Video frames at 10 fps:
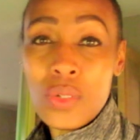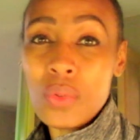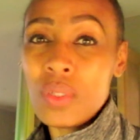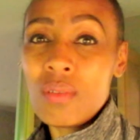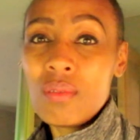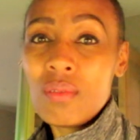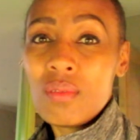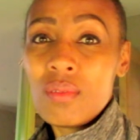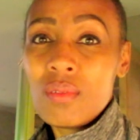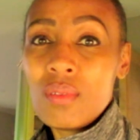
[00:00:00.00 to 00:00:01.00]
to it.
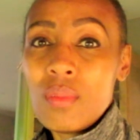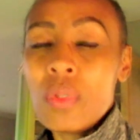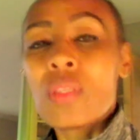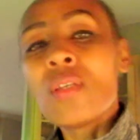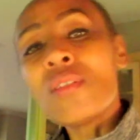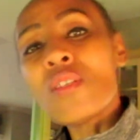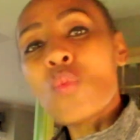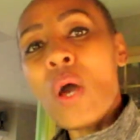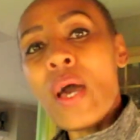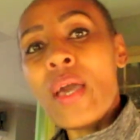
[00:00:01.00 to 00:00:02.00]
But this is
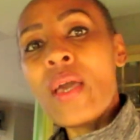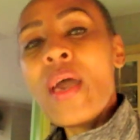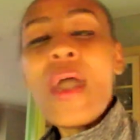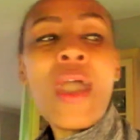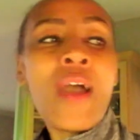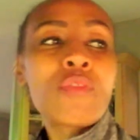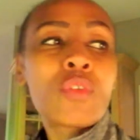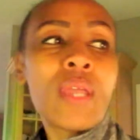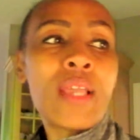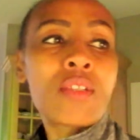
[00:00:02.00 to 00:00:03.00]
why,
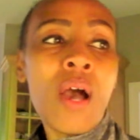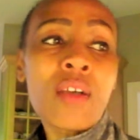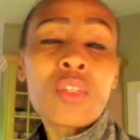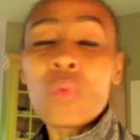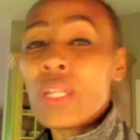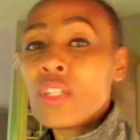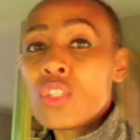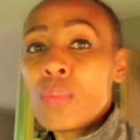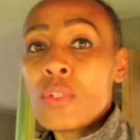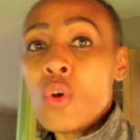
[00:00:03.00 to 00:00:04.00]
after a toxic
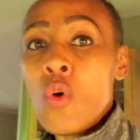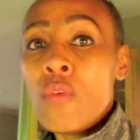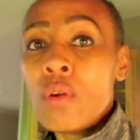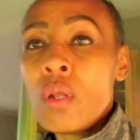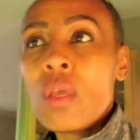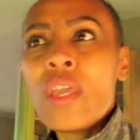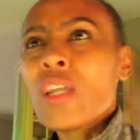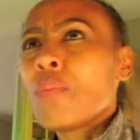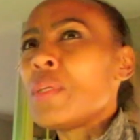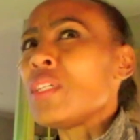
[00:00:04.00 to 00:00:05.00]
relationship is over, it
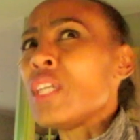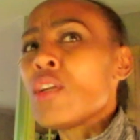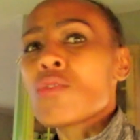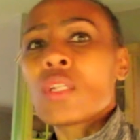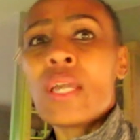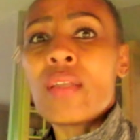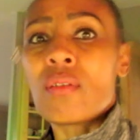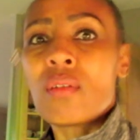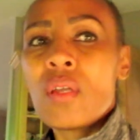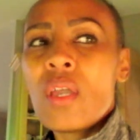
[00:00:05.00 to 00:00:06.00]
could be years
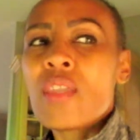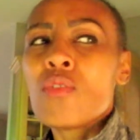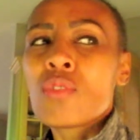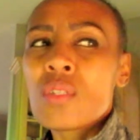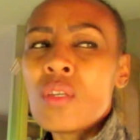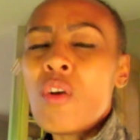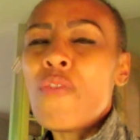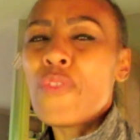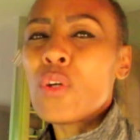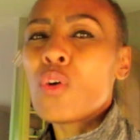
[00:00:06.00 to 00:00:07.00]
later, and you still
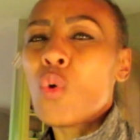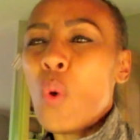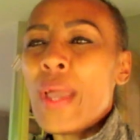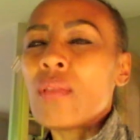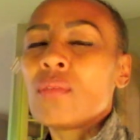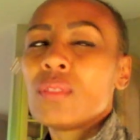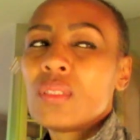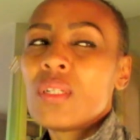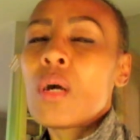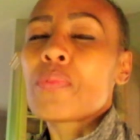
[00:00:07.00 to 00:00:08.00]
feel quite
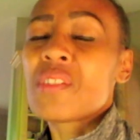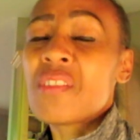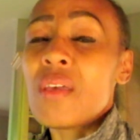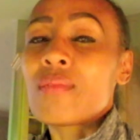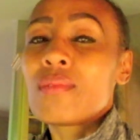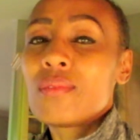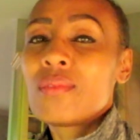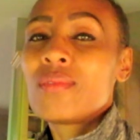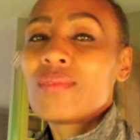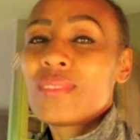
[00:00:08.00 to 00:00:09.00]
upset
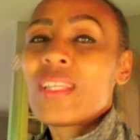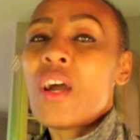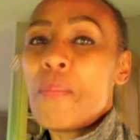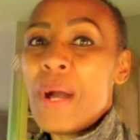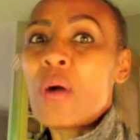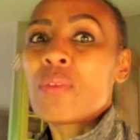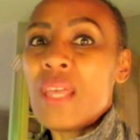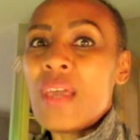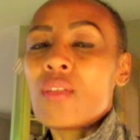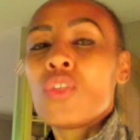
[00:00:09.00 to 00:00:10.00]
about
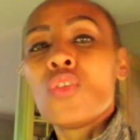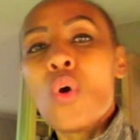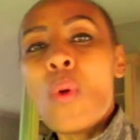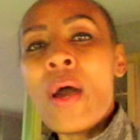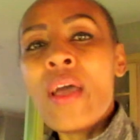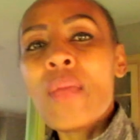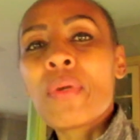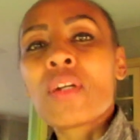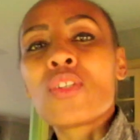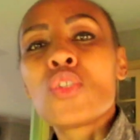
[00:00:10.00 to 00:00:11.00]
that. You know why?
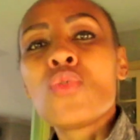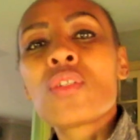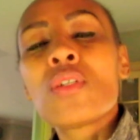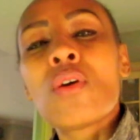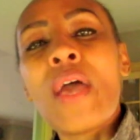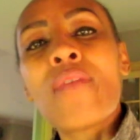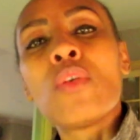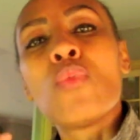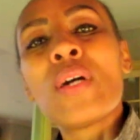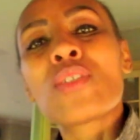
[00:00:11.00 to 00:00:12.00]
Because you still have
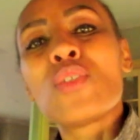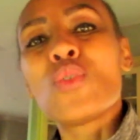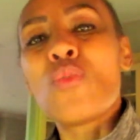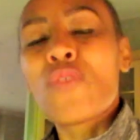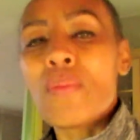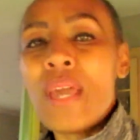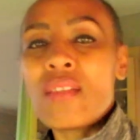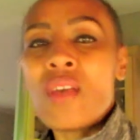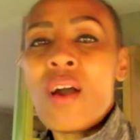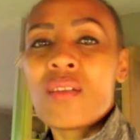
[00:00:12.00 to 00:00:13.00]
the residue from
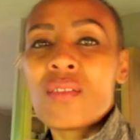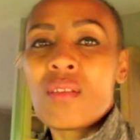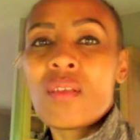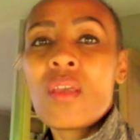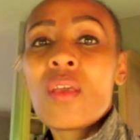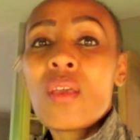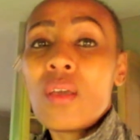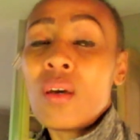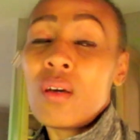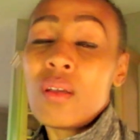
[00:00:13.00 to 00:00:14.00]
that toxic
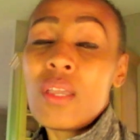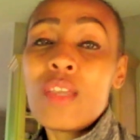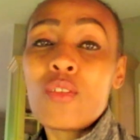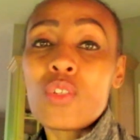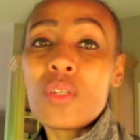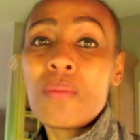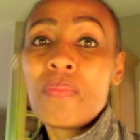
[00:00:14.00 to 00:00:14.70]
uh, energy